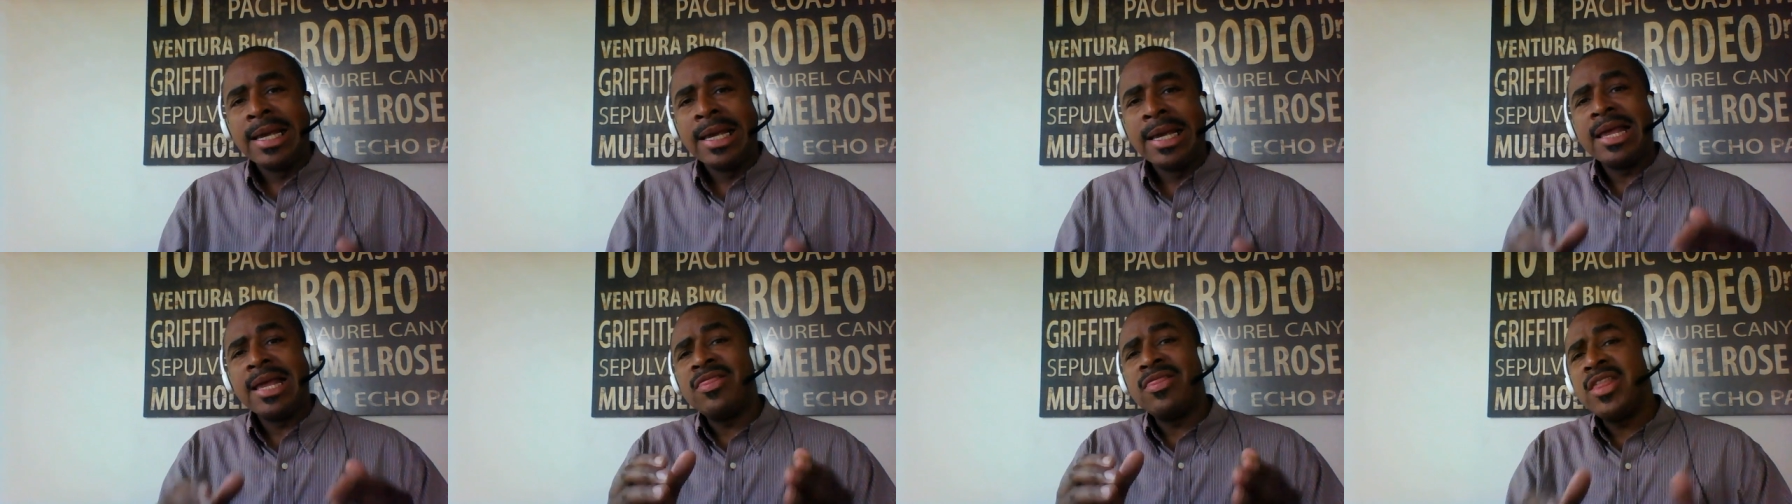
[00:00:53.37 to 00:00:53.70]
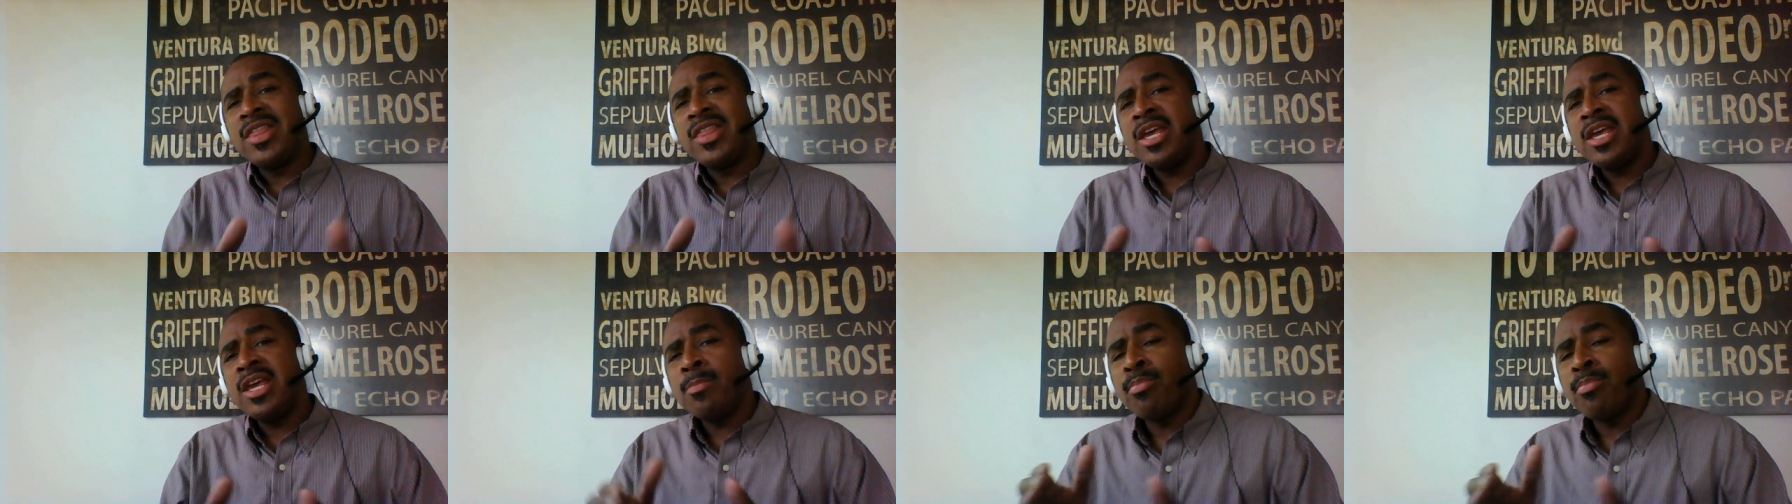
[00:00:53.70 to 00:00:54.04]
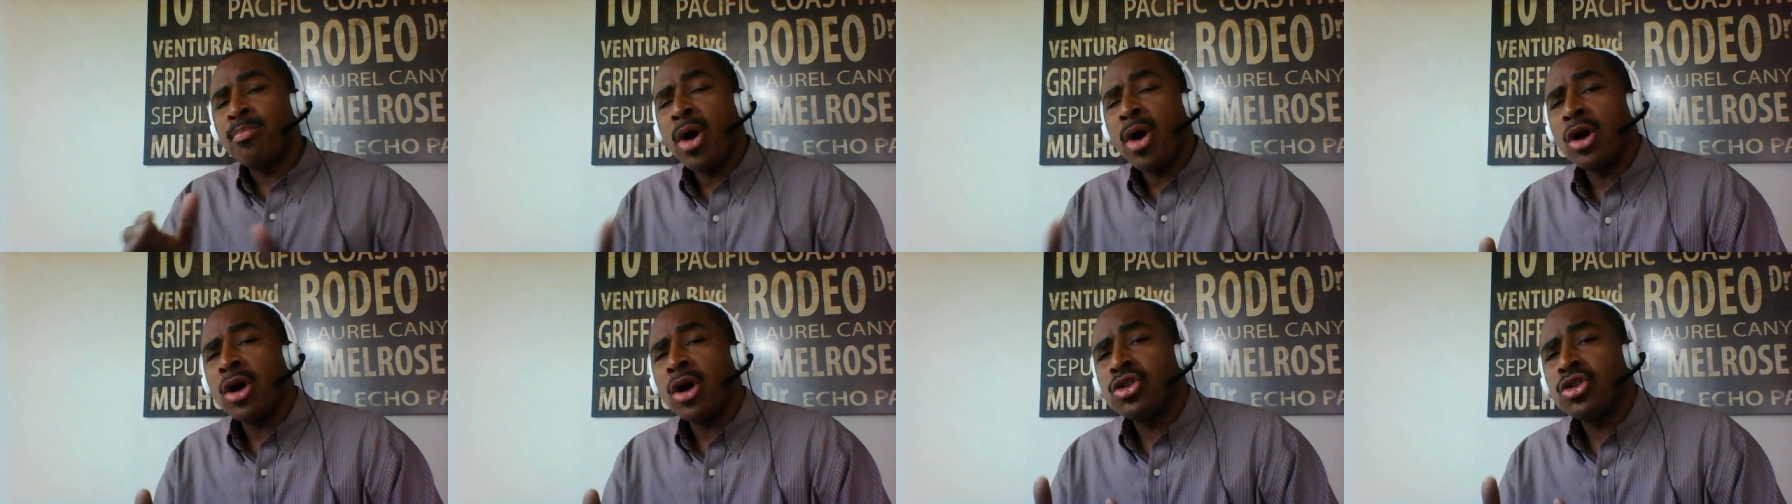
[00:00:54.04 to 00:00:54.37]
And then
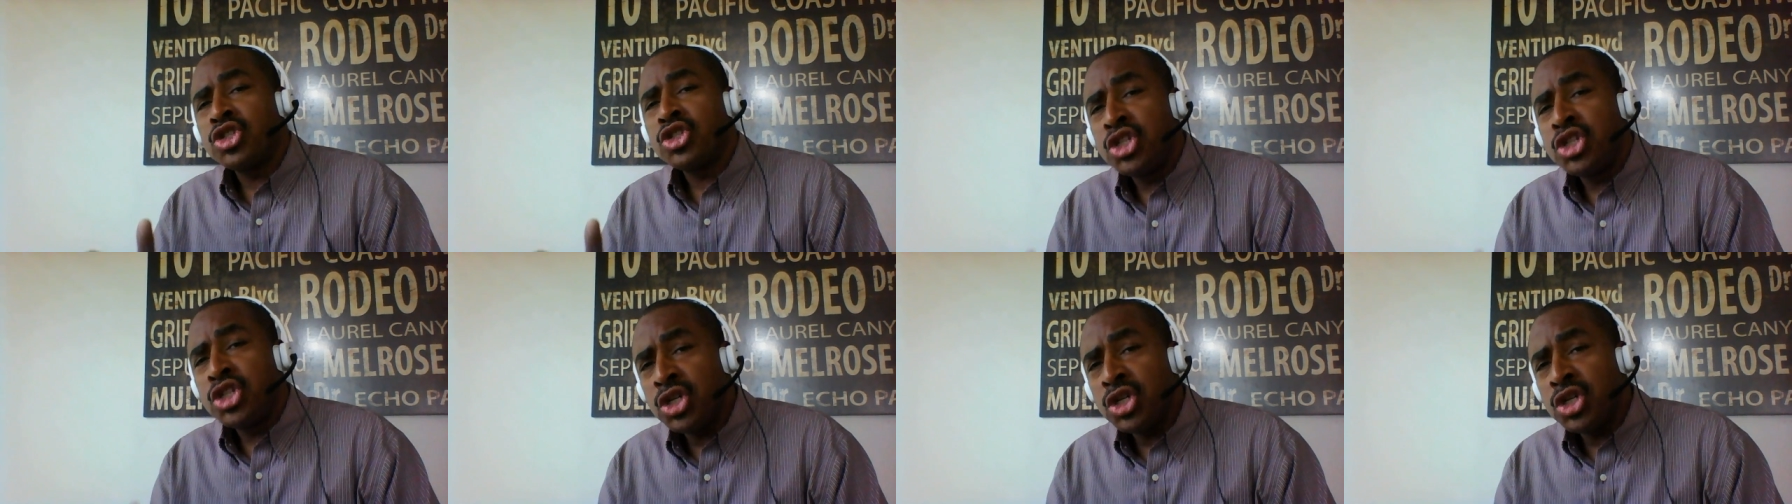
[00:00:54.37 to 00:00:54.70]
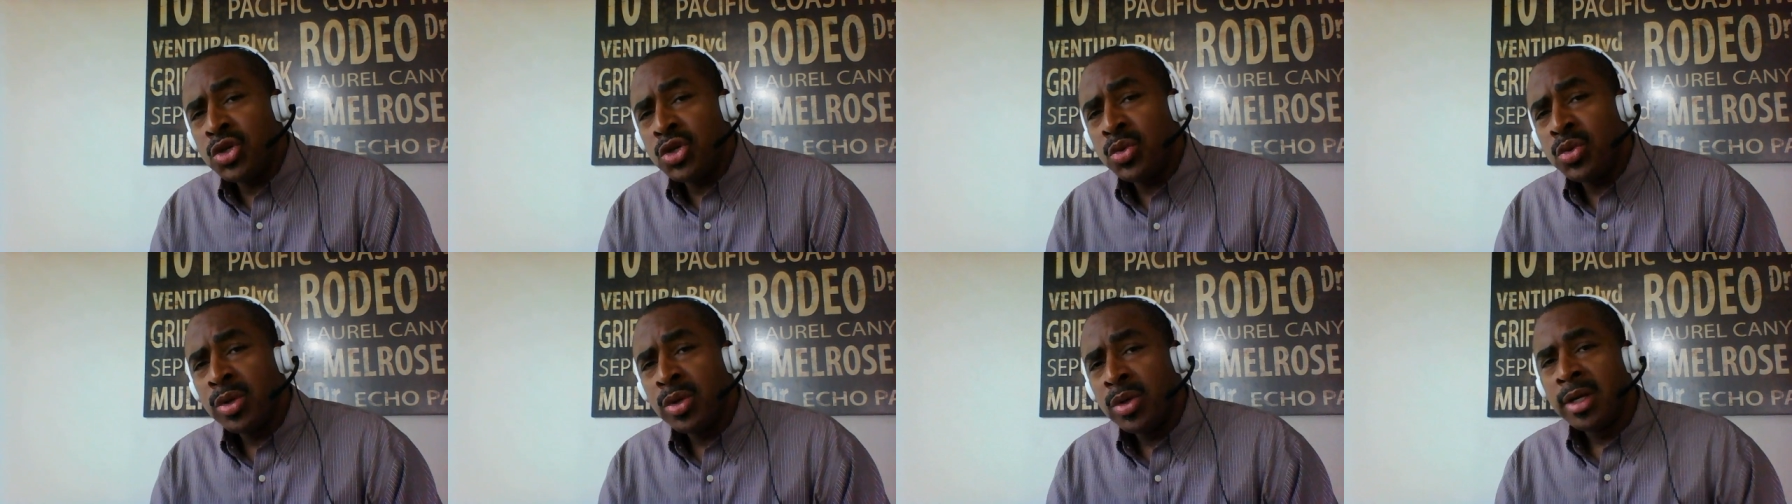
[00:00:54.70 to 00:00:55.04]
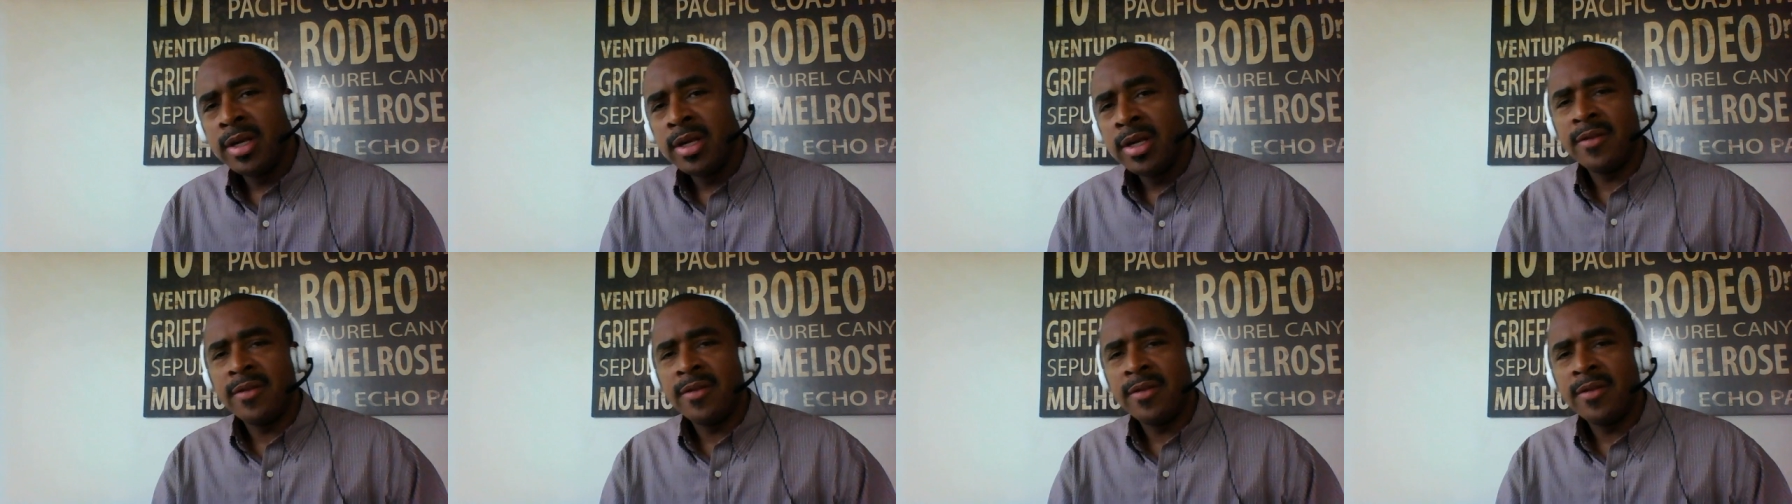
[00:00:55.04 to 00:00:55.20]
part two,